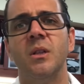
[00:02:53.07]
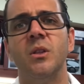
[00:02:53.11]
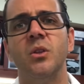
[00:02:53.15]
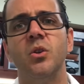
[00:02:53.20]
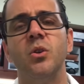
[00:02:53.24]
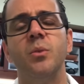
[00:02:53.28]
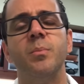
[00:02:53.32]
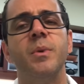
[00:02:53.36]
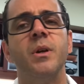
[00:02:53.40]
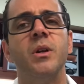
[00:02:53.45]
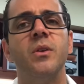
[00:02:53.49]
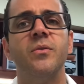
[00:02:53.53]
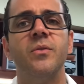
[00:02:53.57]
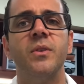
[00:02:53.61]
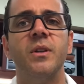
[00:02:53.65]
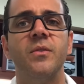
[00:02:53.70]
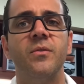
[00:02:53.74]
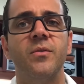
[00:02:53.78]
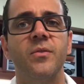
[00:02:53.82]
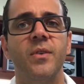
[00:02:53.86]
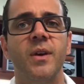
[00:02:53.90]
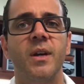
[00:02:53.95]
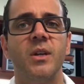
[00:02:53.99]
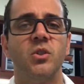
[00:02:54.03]
little bit of an
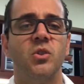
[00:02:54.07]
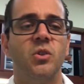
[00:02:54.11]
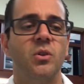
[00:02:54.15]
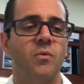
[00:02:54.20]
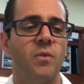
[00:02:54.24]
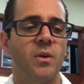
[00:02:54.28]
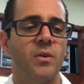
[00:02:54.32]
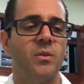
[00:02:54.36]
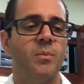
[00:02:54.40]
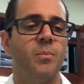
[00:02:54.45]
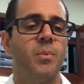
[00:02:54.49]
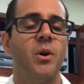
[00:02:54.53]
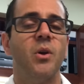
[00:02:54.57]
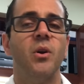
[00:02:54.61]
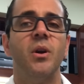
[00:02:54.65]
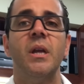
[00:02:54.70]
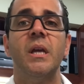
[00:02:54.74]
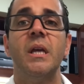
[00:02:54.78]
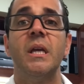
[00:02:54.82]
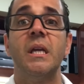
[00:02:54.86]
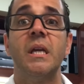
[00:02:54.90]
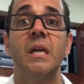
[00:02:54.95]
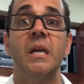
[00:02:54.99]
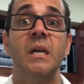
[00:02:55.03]
infection around the
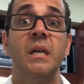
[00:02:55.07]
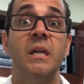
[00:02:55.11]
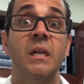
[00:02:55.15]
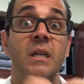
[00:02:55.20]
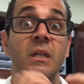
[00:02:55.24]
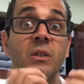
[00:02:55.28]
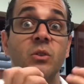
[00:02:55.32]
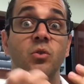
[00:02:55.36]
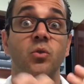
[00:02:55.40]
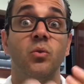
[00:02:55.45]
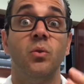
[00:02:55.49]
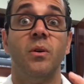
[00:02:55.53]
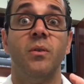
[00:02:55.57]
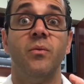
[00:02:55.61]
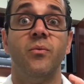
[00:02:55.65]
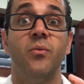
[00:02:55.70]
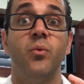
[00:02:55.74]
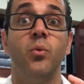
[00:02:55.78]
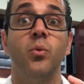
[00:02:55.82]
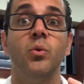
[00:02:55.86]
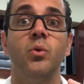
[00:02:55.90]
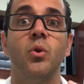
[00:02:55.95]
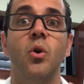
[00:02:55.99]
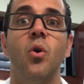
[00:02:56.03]
paronychia to a
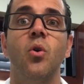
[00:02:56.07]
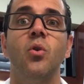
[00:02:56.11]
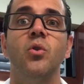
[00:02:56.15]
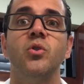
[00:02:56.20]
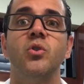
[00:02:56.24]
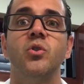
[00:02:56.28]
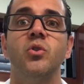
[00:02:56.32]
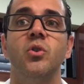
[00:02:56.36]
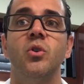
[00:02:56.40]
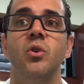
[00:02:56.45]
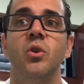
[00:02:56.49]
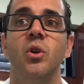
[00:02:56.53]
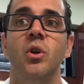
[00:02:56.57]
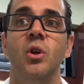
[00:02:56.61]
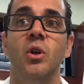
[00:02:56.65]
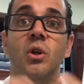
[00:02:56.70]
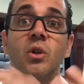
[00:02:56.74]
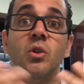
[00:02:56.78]
foot ulcer